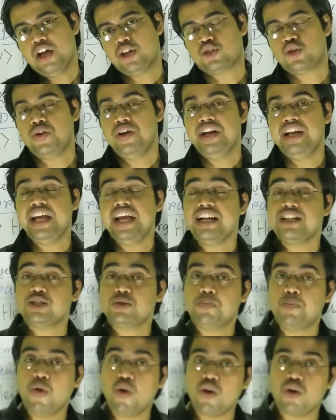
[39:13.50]
So
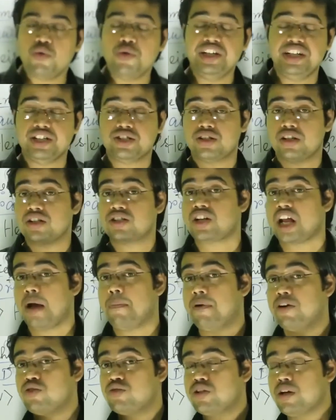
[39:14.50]
Niels Bohr, we discussed
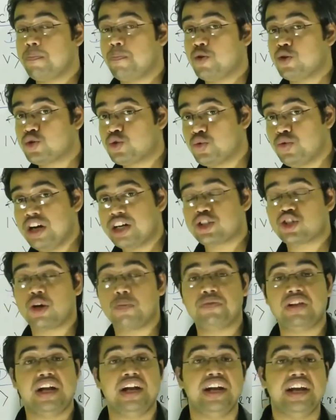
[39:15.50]
about the postulates
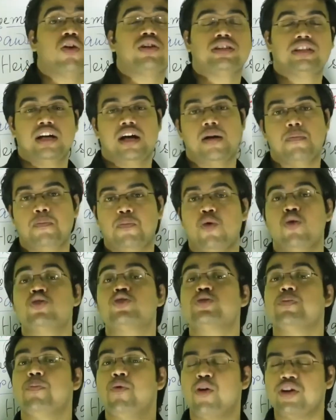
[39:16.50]
of the
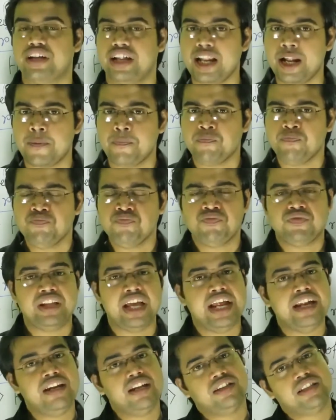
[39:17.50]
Bohr's model.
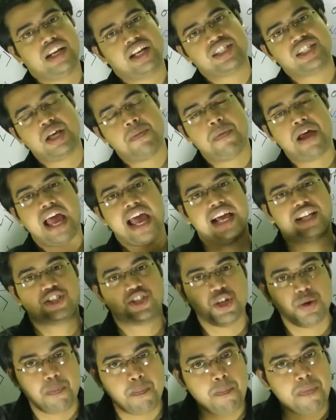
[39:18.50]
Then there are some
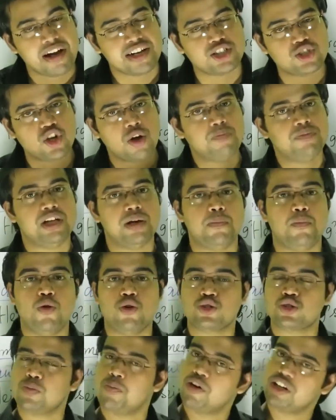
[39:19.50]
achievements of the
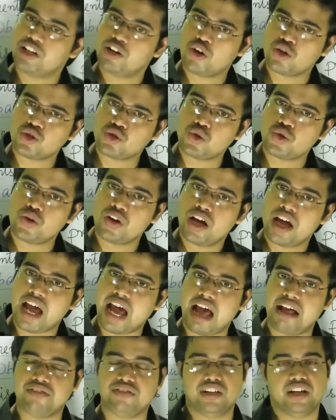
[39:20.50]
Bohr's model also,
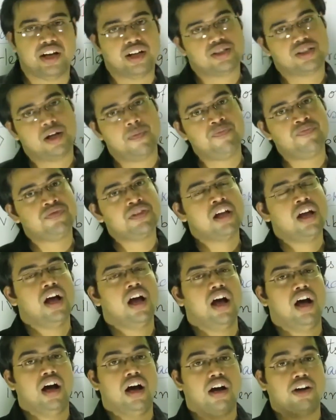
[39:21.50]
and there are some
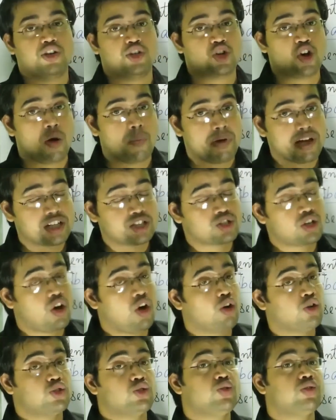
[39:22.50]
drawbacks
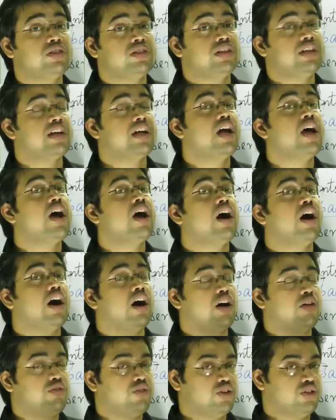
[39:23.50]
also there
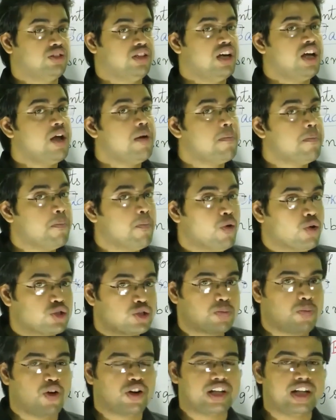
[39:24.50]
for the
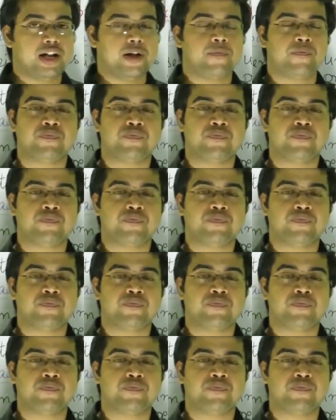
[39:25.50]
Bohr's model.